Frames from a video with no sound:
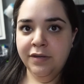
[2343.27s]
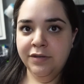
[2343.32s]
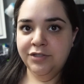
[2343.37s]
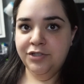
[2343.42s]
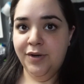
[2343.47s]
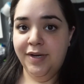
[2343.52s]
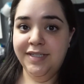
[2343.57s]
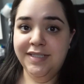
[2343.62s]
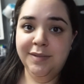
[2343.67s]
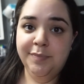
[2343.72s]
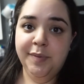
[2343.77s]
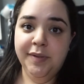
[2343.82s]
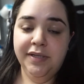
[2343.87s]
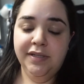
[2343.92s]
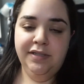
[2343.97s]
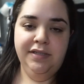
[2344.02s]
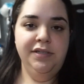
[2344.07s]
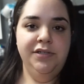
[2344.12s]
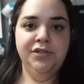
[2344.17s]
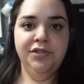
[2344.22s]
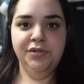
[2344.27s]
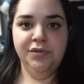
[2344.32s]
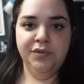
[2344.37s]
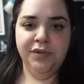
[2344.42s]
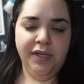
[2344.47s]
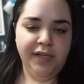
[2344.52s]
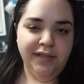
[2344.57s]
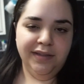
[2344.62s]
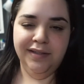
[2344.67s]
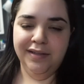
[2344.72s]
So I typically do,
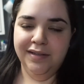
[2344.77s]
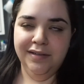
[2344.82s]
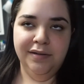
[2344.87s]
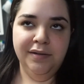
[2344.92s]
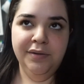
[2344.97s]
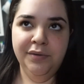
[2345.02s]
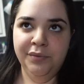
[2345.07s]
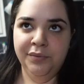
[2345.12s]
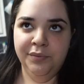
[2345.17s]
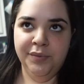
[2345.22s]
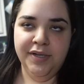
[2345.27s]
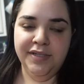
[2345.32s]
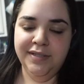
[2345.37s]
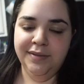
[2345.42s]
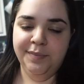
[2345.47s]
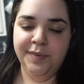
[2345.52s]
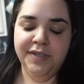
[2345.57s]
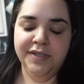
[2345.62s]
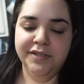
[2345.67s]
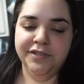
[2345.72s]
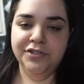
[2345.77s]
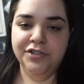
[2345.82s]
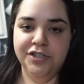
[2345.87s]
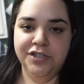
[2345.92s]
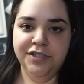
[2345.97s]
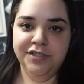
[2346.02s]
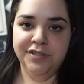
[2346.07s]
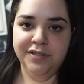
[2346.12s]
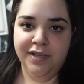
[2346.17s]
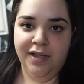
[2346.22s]
like, the recipe is
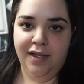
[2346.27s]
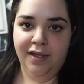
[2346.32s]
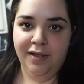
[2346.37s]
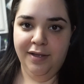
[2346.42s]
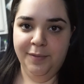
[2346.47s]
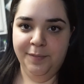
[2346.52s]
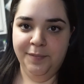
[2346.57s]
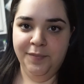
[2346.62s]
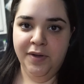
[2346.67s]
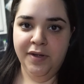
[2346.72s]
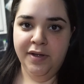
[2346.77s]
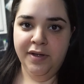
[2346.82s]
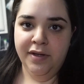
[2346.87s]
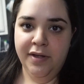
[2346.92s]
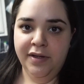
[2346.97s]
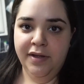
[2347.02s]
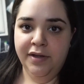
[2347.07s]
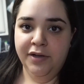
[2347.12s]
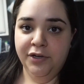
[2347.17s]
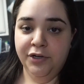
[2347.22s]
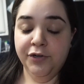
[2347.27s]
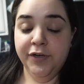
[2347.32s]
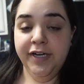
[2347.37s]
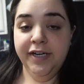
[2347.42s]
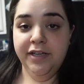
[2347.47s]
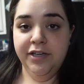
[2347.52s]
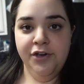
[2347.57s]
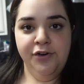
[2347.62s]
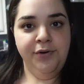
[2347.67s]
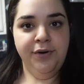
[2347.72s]
just
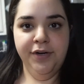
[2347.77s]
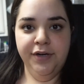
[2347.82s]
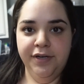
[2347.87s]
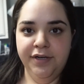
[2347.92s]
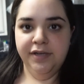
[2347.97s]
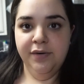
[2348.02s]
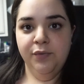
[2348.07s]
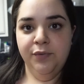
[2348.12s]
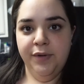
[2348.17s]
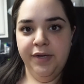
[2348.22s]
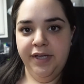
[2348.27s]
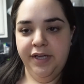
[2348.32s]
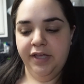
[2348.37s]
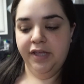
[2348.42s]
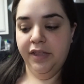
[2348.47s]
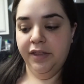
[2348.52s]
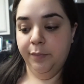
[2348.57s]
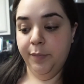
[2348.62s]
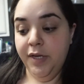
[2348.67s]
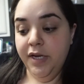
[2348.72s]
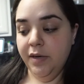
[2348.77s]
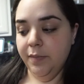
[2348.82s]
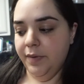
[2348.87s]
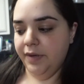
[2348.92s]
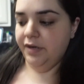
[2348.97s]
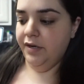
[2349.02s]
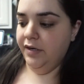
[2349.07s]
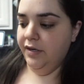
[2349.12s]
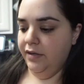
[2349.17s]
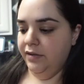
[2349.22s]
Greek yogurt with peanut
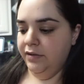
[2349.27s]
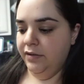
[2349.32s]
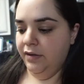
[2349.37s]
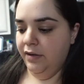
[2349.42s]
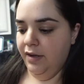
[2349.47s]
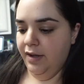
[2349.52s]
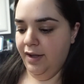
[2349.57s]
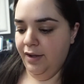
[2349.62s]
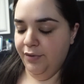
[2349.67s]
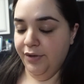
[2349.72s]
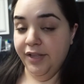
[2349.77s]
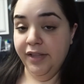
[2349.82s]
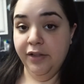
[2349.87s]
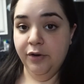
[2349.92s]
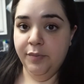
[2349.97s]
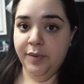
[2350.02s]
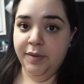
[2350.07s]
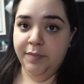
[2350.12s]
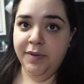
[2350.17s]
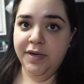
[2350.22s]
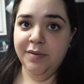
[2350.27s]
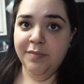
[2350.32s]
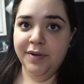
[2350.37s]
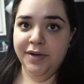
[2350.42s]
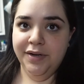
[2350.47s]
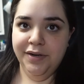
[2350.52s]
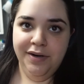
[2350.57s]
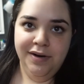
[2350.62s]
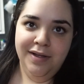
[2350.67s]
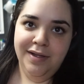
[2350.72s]
butter, with a little bit of peanut
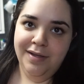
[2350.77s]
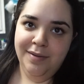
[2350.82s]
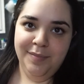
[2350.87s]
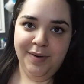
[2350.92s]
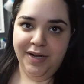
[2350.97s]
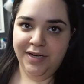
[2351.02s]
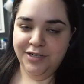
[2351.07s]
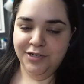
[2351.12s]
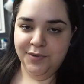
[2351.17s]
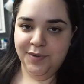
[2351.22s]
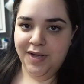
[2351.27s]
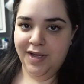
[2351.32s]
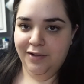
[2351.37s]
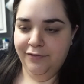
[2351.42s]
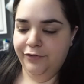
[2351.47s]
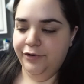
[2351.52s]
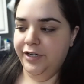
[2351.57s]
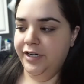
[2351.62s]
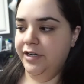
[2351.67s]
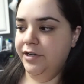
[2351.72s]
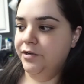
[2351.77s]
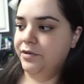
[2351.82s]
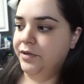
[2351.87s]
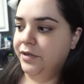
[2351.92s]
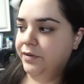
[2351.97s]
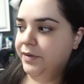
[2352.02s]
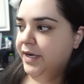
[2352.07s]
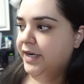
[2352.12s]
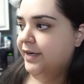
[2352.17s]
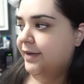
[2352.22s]
butter, but I don't have Greek
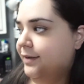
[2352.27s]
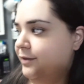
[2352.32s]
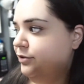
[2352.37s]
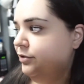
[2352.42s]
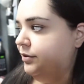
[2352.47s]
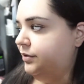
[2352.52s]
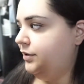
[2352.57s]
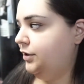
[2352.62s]
yogurt right now.